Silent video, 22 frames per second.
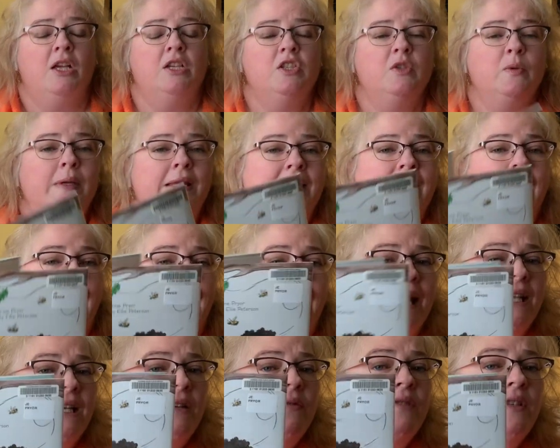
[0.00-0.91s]
So at the
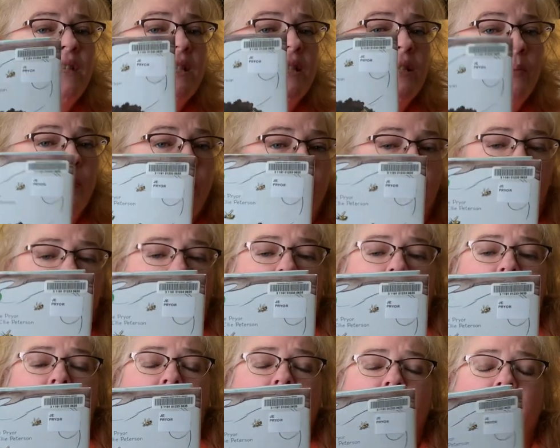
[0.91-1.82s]
end of this
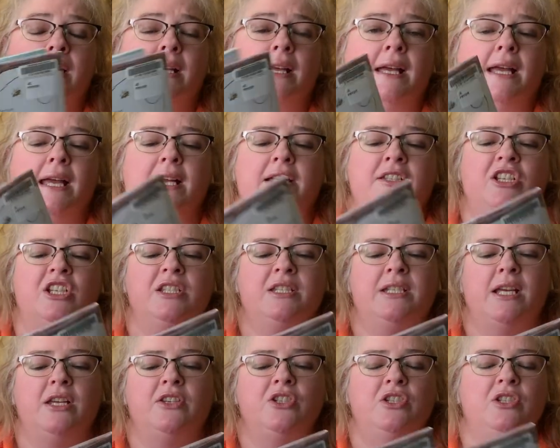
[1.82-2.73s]
book, it just
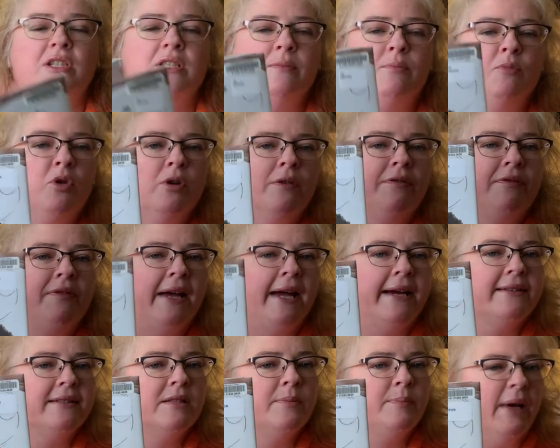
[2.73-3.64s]
tells you some more
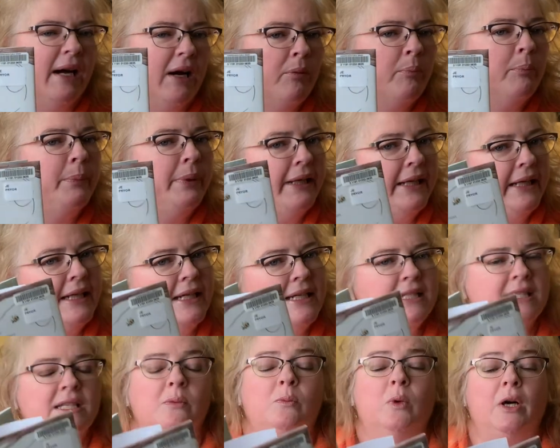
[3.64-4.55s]
facts about
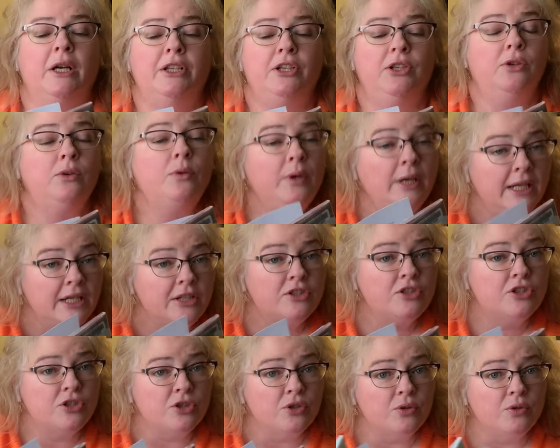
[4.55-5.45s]
bees and what you can
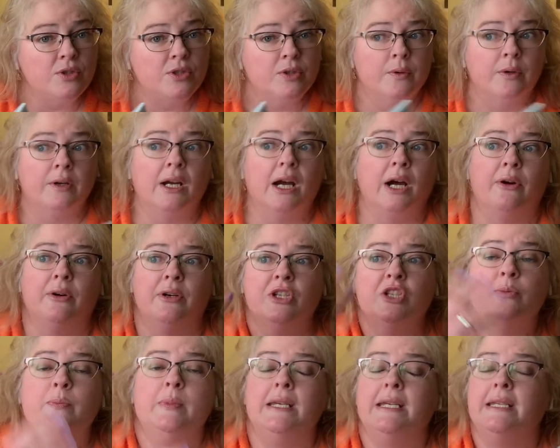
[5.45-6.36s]
do to
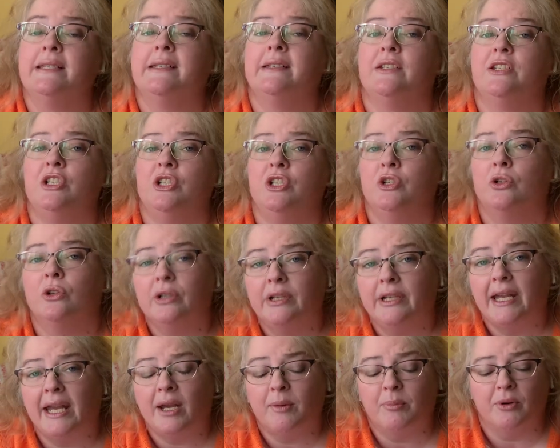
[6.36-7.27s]
encourage bees into your
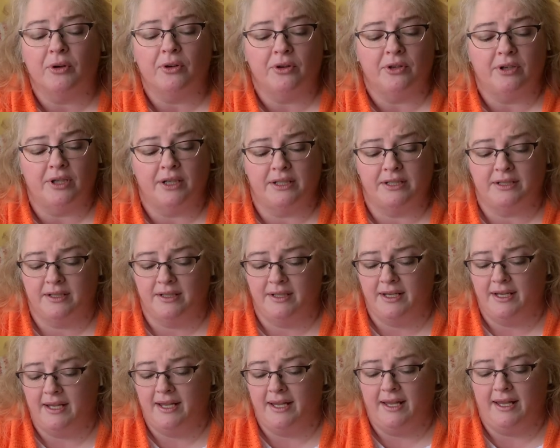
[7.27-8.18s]
neighborhood.
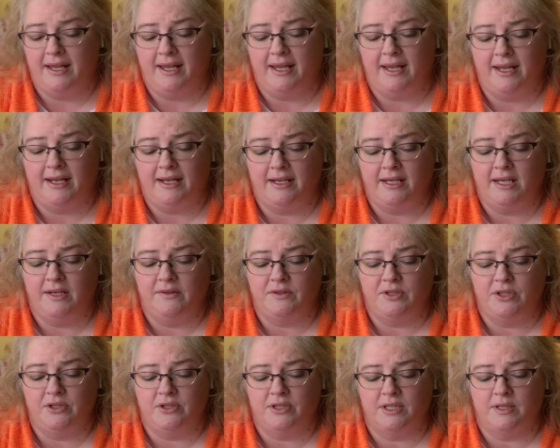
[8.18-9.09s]
And it
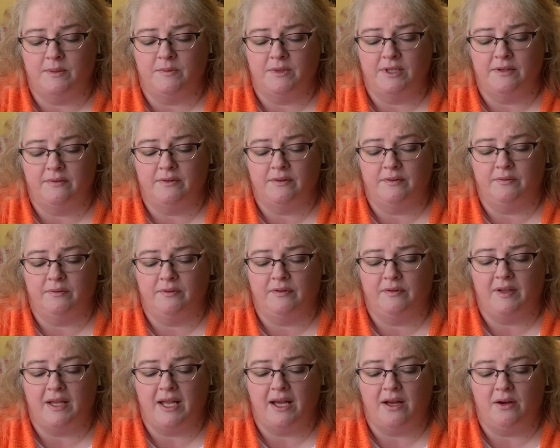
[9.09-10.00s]
gives you some different
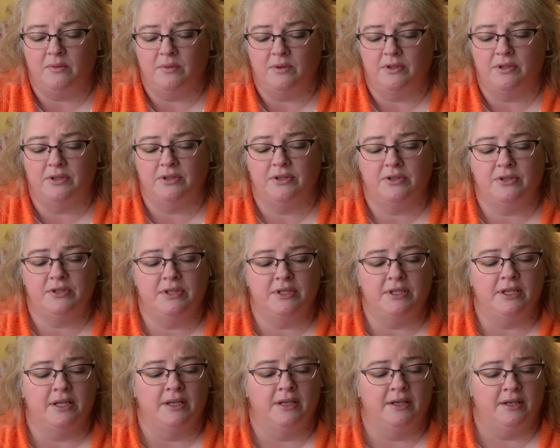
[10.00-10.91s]

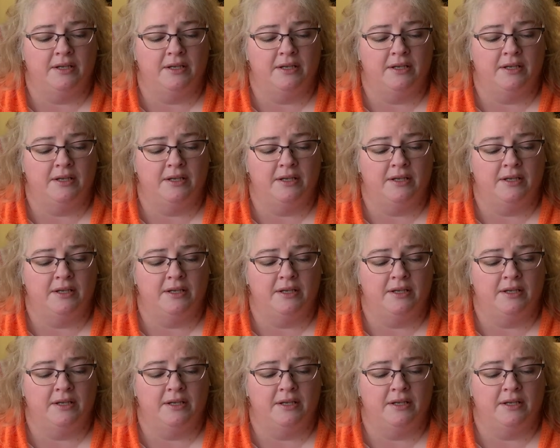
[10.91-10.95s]
flowers.